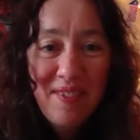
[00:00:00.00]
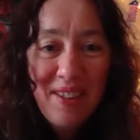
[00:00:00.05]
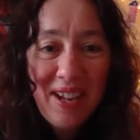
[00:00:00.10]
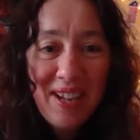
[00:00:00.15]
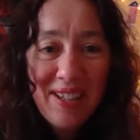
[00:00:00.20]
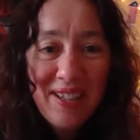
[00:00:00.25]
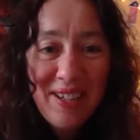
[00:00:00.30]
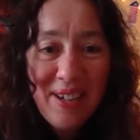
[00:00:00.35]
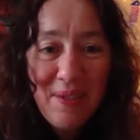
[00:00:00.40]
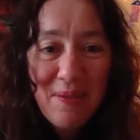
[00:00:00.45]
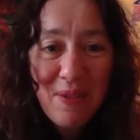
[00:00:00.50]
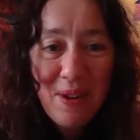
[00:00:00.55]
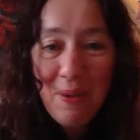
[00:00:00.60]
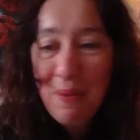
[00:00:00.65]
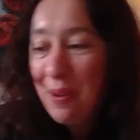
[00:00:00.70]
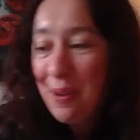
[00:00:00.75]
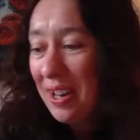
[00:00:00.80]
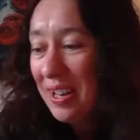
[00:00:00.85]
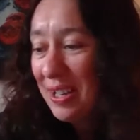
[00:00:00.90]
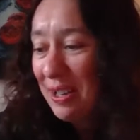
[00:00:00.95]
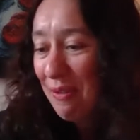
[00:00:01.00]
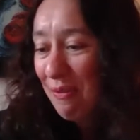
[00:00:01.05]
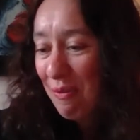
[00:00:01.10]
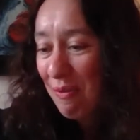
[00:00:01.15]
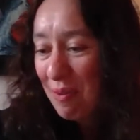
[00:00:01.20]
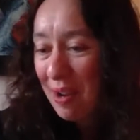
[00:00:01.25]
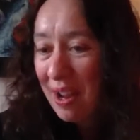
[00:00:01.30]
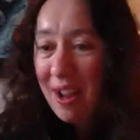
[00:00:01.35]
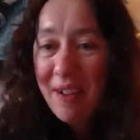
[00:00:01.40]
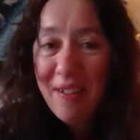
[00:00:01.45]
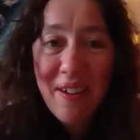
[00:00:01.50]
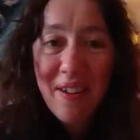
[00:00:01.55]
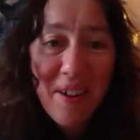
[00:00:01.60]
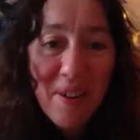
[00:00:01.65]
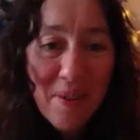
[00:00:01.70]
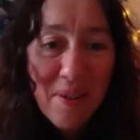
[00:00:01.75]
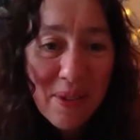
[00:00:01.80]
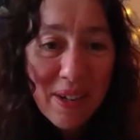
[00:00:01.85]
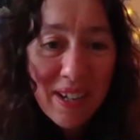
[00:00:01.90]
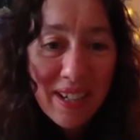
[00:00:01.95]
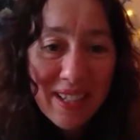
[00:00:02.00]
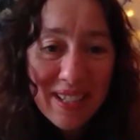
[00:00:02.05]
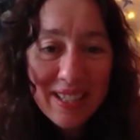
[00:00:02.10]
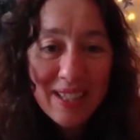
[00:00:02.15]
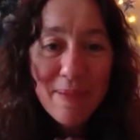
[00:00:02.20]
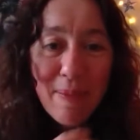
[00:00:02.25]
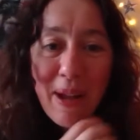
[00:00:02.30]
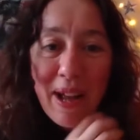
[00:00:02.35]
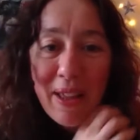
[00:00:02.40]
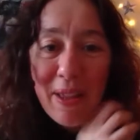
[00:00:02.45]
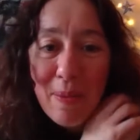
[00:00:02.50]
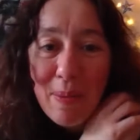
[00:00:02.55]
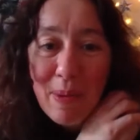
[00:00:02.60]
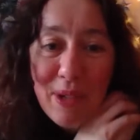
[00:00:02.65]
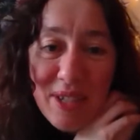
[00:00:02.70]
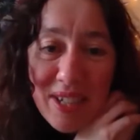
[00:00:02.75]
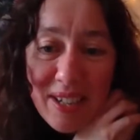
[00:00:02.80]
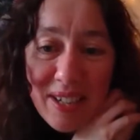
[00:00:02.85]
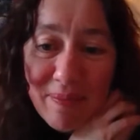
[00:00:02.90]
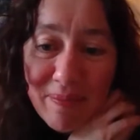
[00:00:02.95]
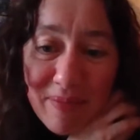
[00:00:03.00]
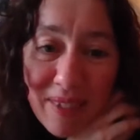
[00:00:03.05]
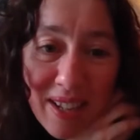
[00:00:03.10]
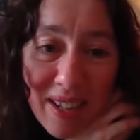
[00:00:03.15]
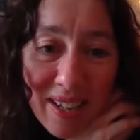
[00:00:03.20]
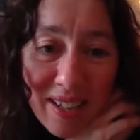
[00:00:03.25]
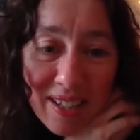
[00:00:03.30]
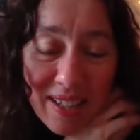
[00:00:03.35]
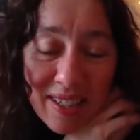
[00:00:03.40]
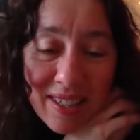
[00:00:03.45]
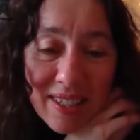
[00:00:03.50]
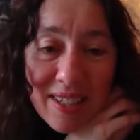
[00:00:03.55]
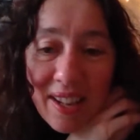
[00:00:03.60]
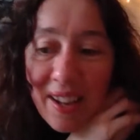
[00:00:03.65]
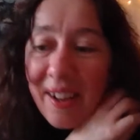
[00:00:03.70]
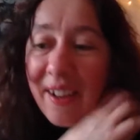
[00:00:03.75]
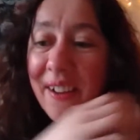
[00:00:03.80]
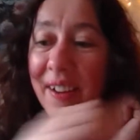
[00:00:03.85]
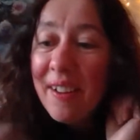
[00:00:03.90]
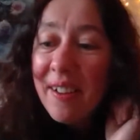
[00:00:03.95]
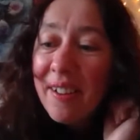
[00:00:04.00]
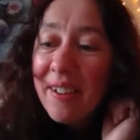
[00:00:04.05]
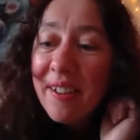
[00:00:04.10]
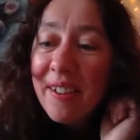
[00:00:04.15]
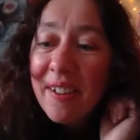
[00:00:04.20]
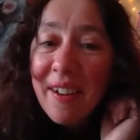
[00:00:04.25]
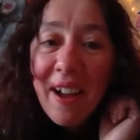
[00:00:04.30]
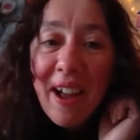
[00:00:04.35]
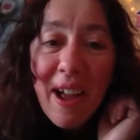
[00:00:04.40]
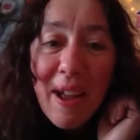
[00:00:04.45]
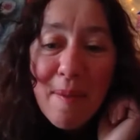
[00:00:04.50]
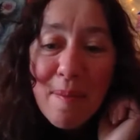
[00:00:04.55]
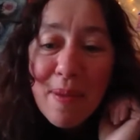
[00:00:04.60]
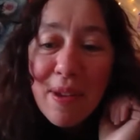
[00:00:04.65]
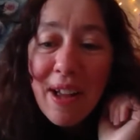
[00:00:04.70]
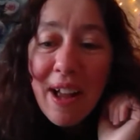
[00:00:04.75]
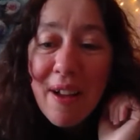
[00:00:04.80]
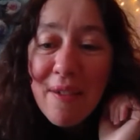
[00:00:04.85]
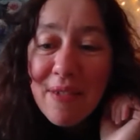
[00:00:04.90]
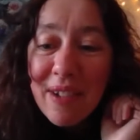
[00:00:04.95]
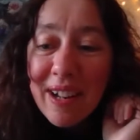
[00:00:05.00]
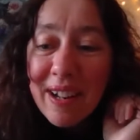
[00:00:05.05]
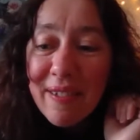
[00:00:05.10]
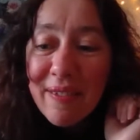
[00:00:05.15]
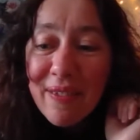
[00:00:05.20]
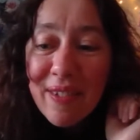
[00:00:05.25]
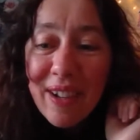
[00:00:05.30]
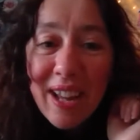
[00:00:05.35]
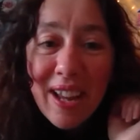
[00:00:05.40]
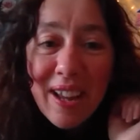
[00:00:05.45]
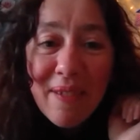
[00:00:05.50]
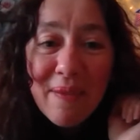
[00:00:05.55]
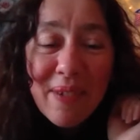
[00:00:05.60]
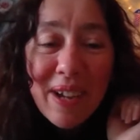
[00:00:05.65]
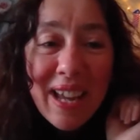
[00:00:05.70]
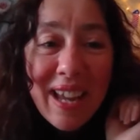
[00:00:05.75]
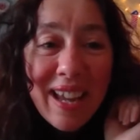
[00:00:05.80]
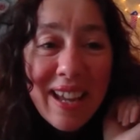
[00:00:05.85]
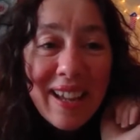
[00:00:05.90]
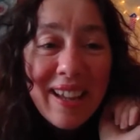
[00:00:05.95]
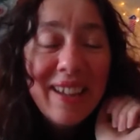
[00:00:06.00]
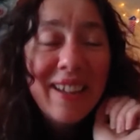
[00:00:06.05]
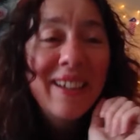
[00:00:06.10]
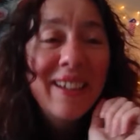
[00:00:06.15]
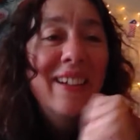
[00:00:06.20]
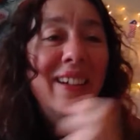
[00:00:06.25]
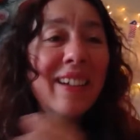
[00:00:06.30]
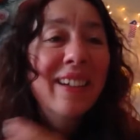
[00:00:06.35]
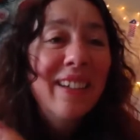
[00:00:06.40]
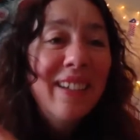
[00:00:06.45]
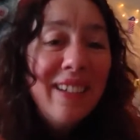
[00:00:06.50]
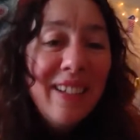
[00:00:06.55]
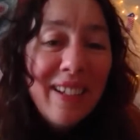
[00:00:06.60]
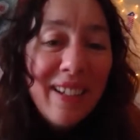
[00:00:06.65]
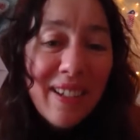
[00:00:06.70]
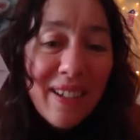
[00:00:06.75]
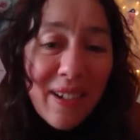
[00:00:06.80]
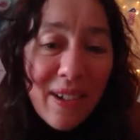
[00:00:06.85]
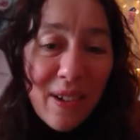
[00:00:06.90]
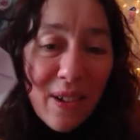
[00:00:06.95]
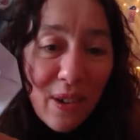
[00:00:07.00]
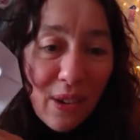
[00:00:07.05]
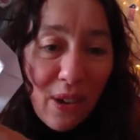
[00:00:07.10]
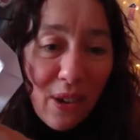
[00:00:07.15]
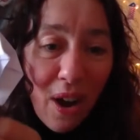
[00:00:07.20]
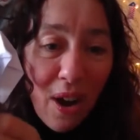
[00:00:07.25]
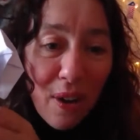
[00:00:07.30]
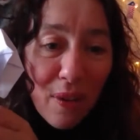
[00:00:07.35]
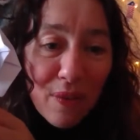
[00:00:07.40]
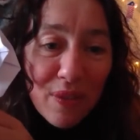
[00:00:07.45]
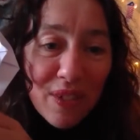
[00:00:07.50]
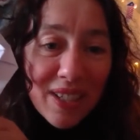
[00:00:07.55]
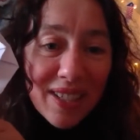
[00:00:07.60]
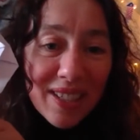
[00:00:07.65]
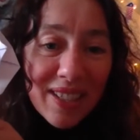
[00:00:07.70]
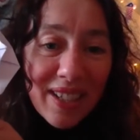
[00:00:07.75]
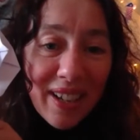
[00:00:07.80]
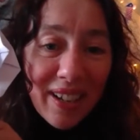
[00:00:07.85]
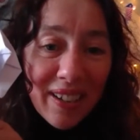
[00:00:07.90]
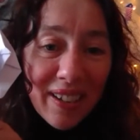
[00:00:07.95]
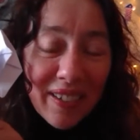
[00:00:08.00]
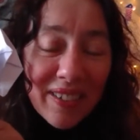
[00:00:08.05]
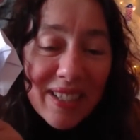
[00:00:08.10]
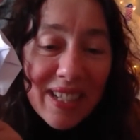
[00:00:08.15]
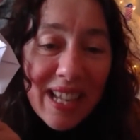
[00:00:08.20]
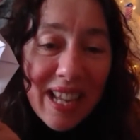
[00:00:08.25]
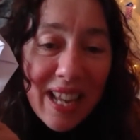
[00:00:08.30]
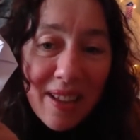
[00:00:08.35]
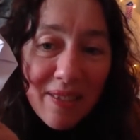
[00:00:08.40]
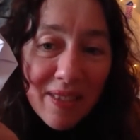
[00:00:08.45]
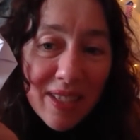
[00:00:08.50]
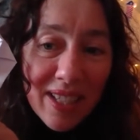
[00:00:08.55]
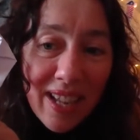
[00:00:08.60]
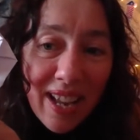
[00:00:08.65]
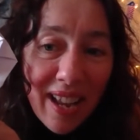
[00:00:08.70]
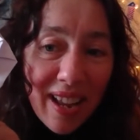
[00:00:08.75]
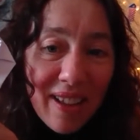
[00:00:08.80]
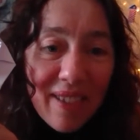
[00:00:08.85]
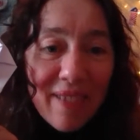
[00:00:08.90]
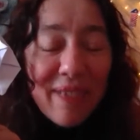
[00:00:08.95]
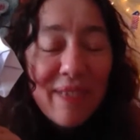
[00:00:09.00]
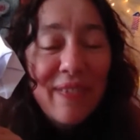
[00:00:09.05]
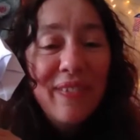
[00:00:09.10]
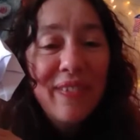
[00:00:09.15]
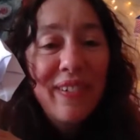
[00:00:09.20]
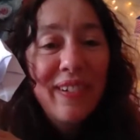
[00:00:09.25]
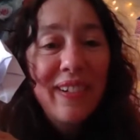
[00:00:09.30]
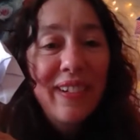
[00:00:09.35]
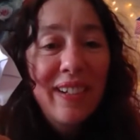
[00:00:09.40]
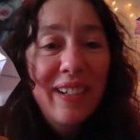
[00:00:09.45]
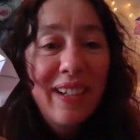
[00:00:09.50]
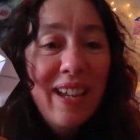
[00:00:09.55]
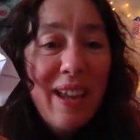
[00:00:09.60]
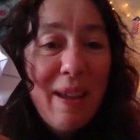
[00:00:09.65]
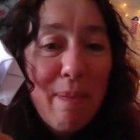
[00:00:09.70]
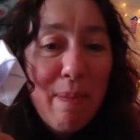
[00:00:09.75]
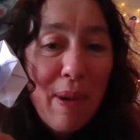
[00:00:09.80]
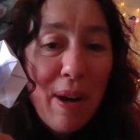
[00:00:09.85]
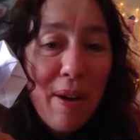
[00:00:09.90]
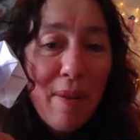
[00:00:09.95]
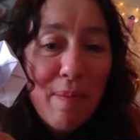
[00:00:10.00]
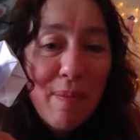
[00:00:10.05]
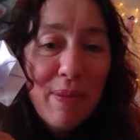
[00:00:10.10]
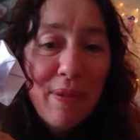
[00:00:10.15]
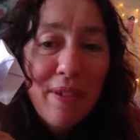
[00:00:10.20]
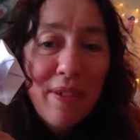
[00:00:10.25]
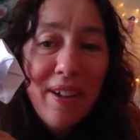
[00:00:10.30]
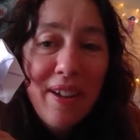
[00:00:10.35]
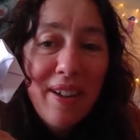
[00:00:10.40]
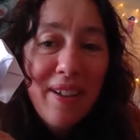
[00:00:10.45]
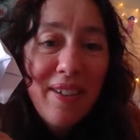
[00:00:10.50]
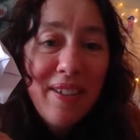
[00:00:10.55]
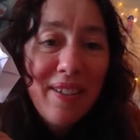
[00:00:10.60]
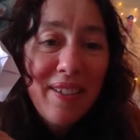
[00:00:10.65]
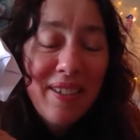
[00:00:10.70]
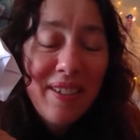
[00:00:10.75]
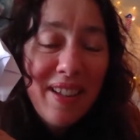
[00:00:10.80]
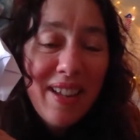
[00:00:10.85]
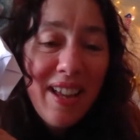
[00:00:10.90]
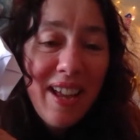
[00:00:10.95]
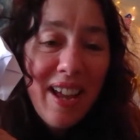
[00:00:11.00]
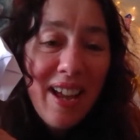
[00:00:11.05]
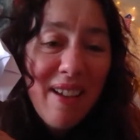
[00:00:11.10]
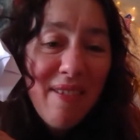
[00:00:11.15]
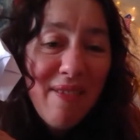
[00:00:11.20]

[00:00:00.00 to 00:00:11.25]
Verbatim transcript: that's generally what I do for my own artwork is about the body. So I hope you have a lovely week. Look after yourselves. Keep safe. Keep up. Uh, yeah,